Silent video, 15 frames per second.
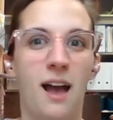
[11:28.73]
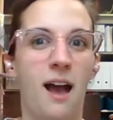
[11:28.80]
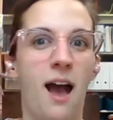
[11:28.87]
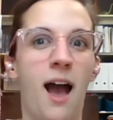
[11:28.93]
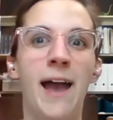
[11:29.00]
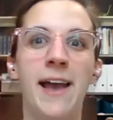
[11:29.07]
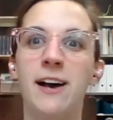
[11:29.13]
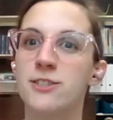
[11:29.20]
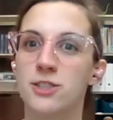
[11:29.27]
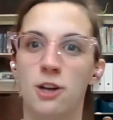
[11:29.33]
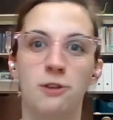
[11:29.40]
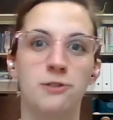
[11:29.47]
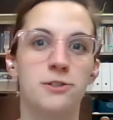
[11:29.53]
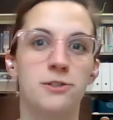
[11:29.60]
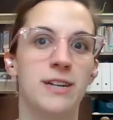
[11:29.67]
I also
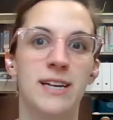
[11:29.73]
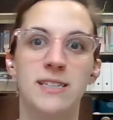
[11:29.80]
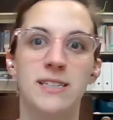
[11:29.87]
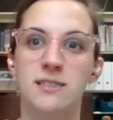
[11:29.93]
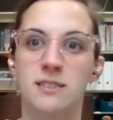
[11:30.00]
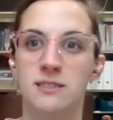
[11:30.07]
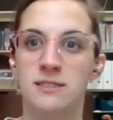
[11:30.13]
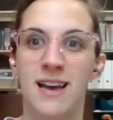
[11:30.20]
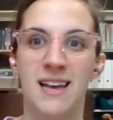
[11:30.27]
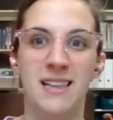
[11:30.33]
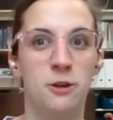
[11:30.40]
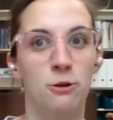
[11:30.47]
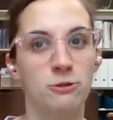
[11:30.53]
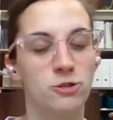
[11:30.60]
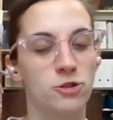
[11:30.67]
noticed that
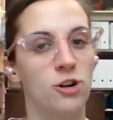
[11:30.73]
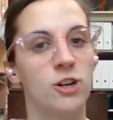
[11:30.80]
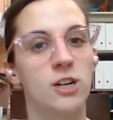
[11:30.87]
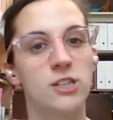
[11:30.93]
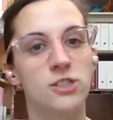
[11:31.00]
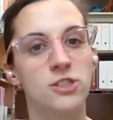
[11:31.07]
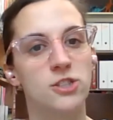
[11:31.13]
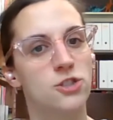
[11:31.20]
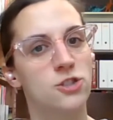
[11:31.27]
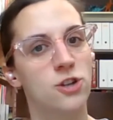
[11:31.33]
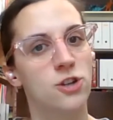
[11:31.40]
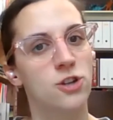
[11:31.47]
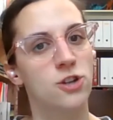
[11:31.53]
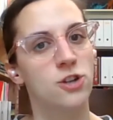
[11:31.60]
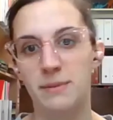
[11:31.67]
those girls
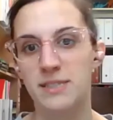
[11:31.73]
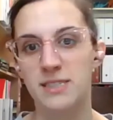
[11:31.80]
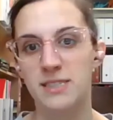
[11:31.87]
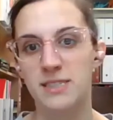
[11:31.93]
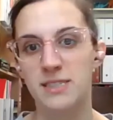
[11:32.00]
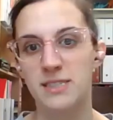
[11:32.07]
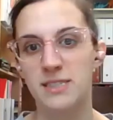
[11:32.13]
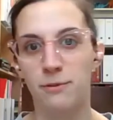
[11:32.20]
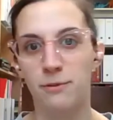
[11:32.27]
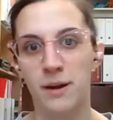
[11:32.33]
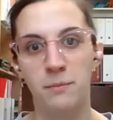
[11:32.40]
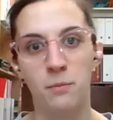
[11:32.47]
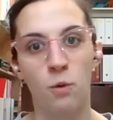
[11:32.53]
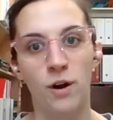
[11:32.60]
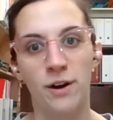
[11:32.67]
started coming to the library
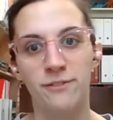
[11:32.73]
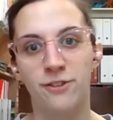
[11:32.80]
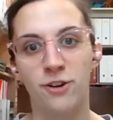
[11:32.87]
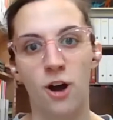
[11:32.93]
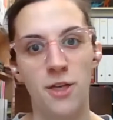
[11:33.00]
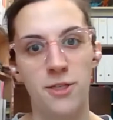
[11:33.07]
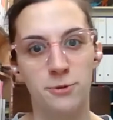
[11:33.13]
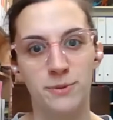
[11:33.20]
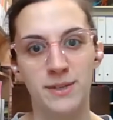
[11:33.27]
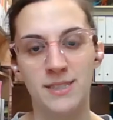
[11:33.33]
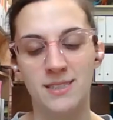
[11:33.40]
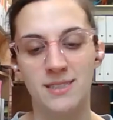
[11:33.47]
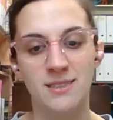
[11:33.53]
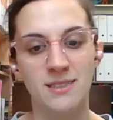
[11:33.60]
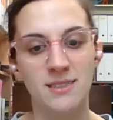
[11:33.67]
more for other
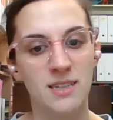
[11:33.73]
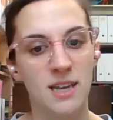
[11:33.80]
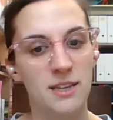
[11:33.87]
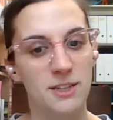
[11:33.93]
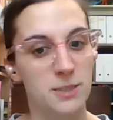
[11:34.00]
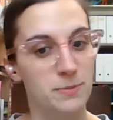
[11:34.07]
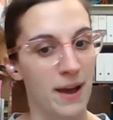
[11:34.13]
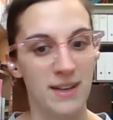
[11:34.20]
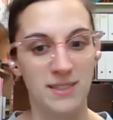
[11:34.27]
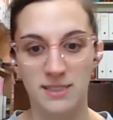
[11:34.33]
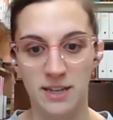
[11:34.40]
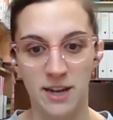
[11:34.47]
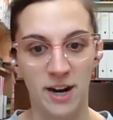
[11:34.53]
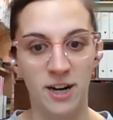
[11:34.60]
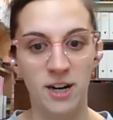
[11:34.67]
reasons this past
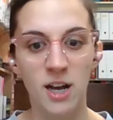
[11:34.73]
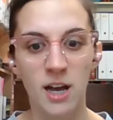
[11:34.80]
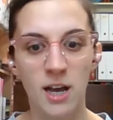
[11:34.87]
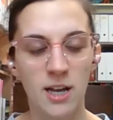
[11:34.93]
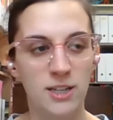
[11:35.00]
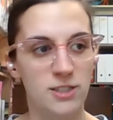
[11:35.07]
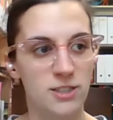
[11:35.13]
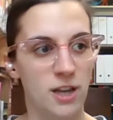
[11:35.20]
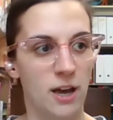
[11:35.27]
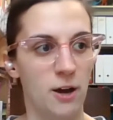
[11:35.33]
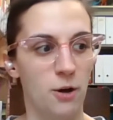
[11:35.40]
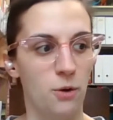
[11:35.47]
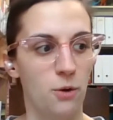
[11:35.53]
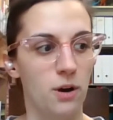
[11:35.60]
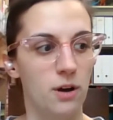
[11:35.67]
year.
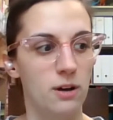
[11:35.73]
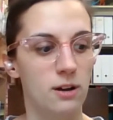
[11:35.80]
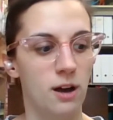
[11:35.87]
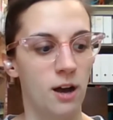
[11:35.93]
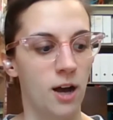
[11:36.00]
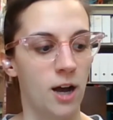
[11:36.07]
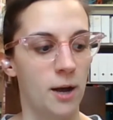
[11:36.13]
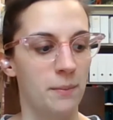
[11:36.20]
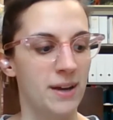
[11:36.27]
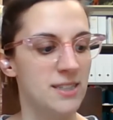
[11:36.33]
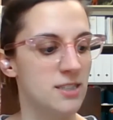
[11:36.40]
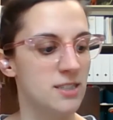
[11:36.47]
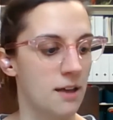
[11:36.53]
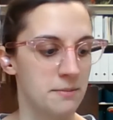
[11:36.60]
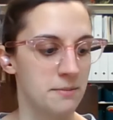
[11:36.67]
So I
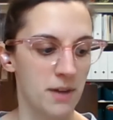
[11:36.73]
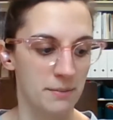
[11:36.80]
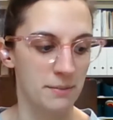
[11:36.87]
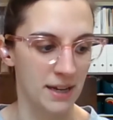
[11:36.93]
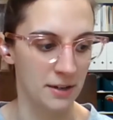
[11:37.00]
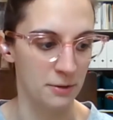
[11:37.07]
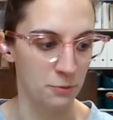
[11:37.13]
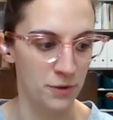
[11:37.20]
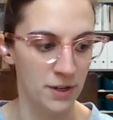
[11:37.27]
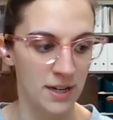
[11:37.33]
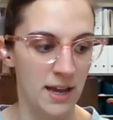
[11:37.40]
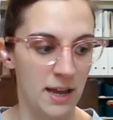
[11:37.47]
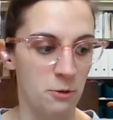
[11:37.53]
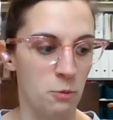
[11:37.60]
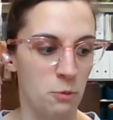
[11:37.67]
saw them coming in and reading.